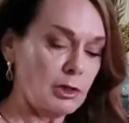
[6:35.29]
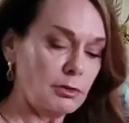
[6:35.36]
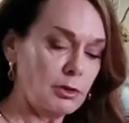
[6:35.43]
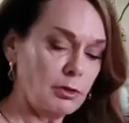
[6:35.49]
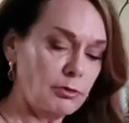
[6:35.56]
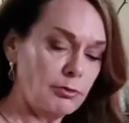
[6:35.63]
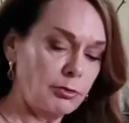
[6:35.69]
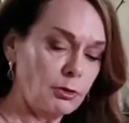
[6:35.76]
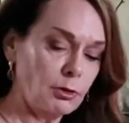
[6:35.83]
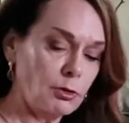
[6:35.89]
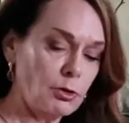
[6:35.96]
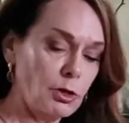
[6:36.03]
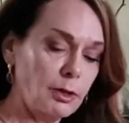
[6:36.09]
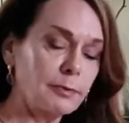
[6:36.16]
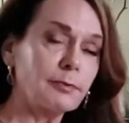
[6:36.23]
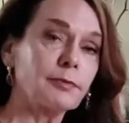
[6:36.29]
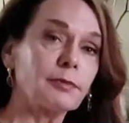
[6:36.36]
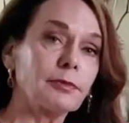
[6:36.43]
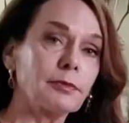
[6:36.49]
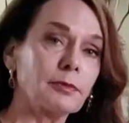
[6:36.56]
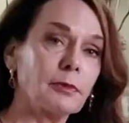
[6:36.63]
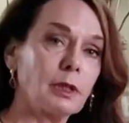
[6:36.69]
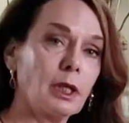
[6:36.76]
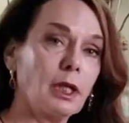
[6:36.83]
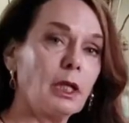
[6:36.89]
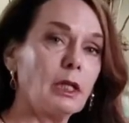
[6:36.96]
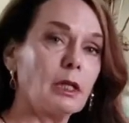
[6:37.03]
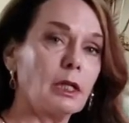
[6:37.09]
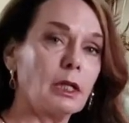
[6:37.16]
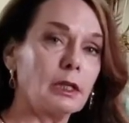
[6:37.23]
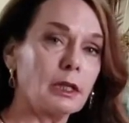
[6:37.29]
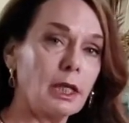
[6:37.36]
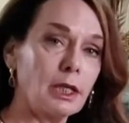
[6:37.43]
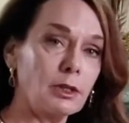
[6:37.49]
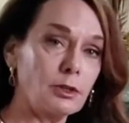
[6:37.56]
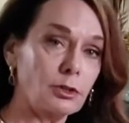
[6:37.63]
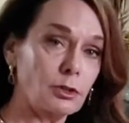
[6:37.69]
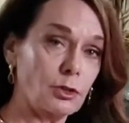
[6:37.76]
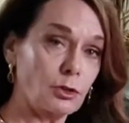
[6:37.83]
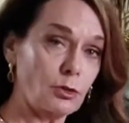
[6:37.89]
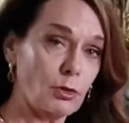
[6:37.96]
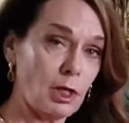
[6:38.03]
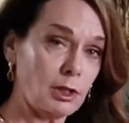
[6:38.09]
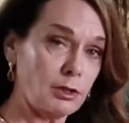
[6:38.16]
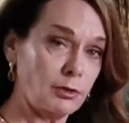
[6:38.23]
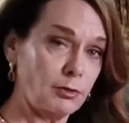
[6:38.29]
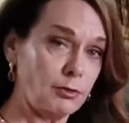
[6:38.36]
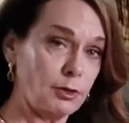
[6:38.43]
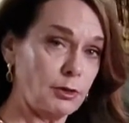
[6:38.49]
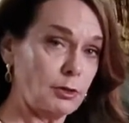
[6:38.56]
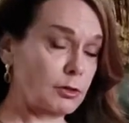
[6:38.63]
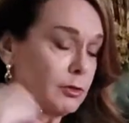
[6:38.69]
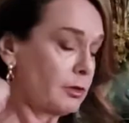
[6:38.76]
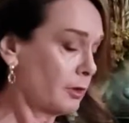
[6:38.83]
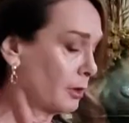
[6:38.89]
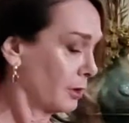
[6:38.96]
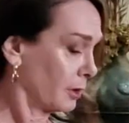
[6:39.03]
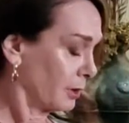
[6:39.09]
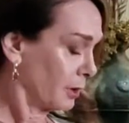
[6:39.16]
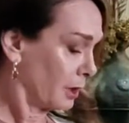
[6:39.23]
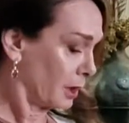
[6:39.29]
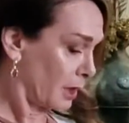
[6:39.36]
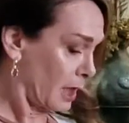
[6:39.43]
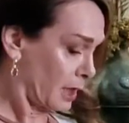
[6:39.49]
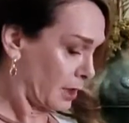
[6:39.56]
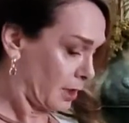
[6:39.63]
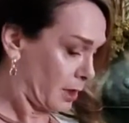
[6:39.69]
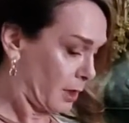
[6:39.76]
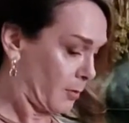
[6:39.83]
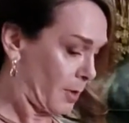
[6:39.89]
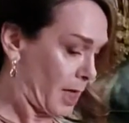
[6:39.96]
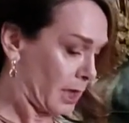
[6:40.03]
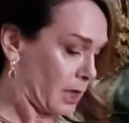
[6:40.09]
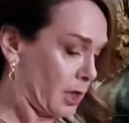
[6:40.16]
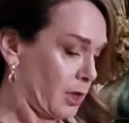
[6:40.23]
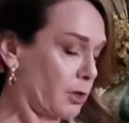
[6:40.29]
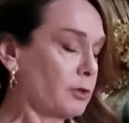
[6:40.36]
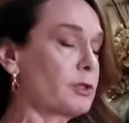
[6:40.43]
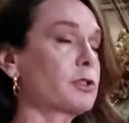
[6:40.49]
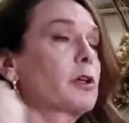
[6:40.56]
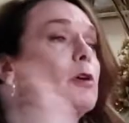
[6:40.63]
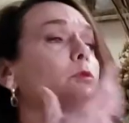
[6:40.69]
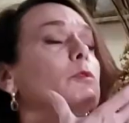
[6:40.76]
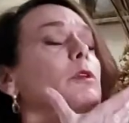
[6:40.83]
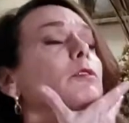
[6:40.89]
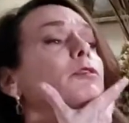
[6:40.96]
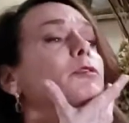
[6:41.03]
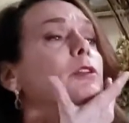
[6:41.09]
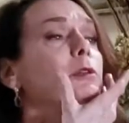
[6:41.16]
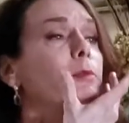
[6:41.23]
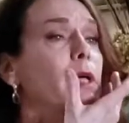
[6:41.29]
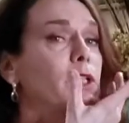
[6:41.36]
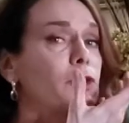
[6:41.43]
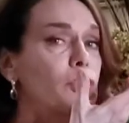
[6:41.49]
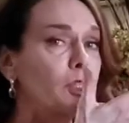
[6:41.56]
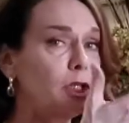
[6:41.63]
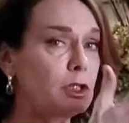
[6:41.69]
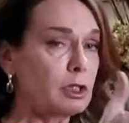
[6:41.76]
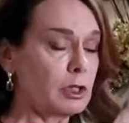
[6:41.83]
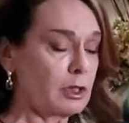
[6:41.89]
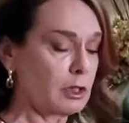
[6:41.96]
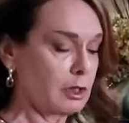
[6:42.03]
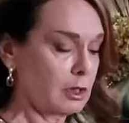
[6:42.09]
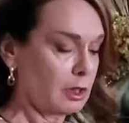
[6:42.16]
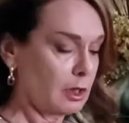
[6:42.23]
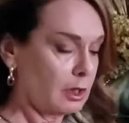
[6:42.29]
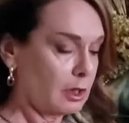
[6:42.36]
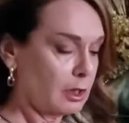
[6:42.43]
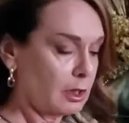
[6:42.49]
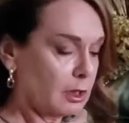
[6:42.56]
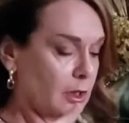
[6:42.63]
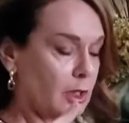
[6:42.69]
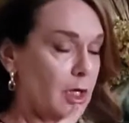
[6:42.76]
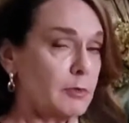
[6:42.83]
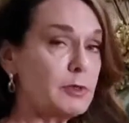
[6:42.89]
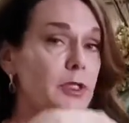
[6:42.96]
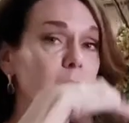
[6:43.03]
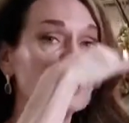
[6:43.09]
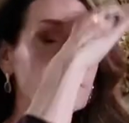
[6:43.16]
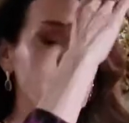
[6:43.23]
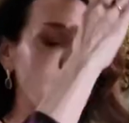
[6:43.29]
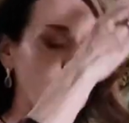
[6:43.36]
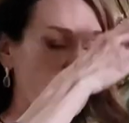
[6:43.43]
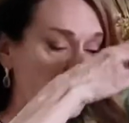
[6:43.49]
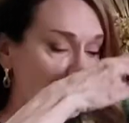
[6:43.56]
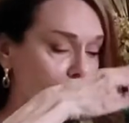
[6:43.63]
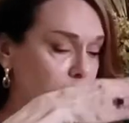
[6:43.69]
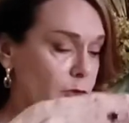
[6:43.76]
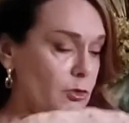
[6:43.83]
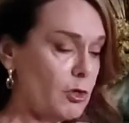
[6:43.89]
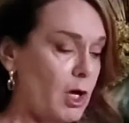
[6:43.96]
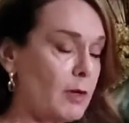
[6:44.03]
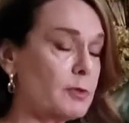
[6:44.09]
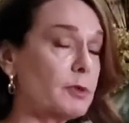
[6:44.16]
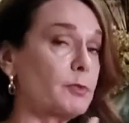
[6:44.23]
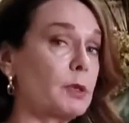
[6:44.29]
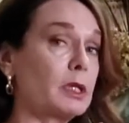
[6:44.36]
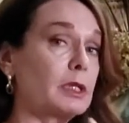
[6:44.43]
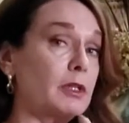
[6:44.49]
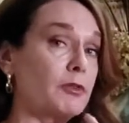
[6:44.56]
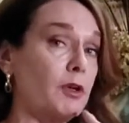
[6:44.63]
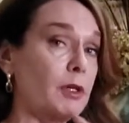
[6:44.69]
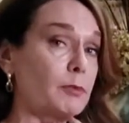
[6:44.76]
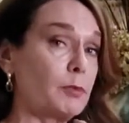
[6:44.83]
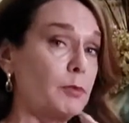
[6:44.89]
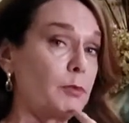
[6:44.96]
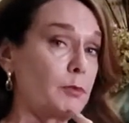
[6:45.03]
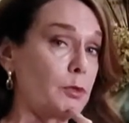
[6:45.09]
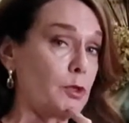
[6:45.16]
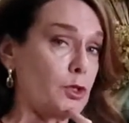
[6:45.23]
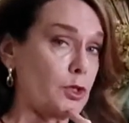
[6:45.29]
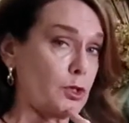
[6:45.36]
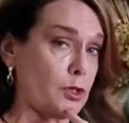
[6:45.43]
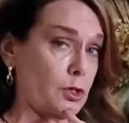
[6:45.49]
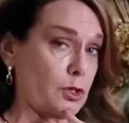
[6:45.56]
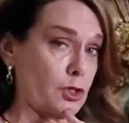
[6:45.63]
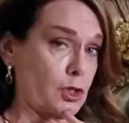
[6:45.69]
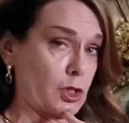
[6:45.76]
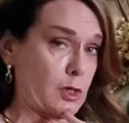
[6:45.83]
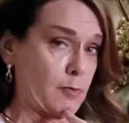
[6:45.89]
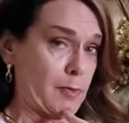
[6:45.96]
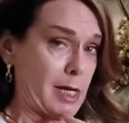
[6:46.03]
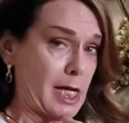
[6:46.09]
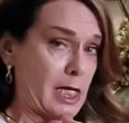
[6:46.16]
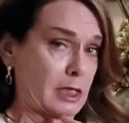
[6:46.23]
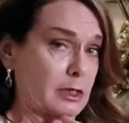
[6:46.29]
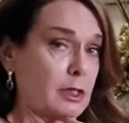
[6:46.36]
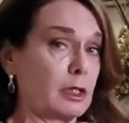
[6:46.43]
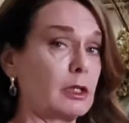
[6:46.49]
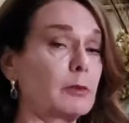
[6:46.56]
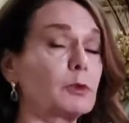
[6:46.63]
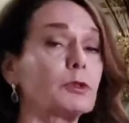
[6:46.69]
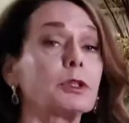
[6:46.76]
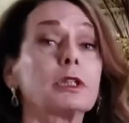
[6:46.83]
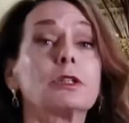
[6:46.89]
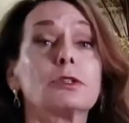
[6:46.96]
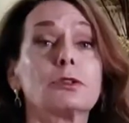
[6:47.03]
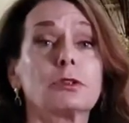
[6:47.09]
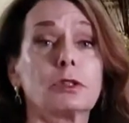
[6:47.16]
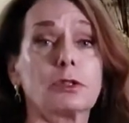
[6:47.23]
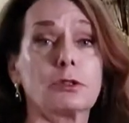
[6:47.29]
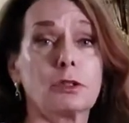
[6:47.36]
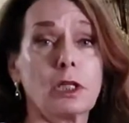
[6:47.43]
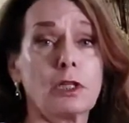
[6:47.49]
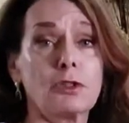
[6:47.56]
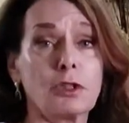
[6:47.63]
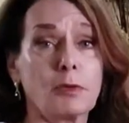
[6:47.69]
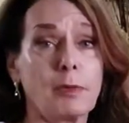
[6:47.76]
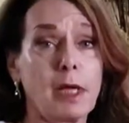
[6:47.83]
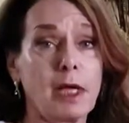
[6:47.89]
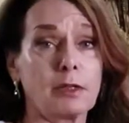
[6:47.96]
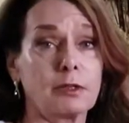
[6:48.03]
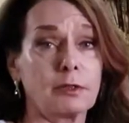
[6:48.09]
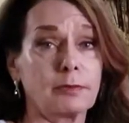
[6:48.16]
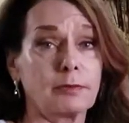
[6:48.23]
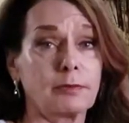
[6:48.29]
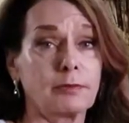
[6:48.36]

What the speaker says: on the floor and try to feel the lengthening back here. So I will feel my chin comes in somewhat and drops, but if I push the chin back, then I'm going into another tension pattern.